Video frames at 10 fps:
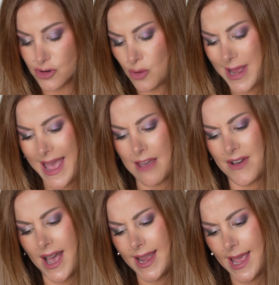do we have
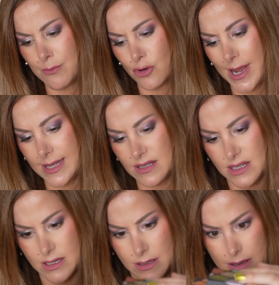high-end
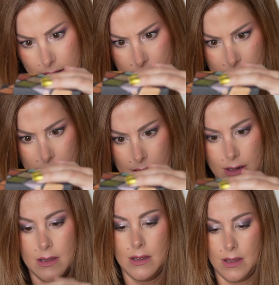brands?
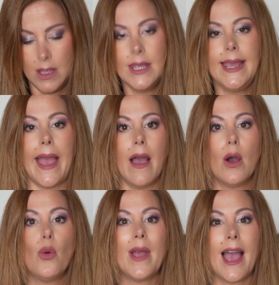Yeah,
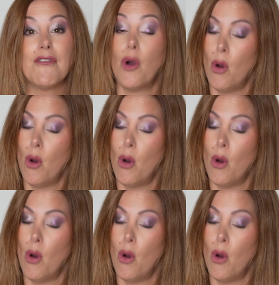we have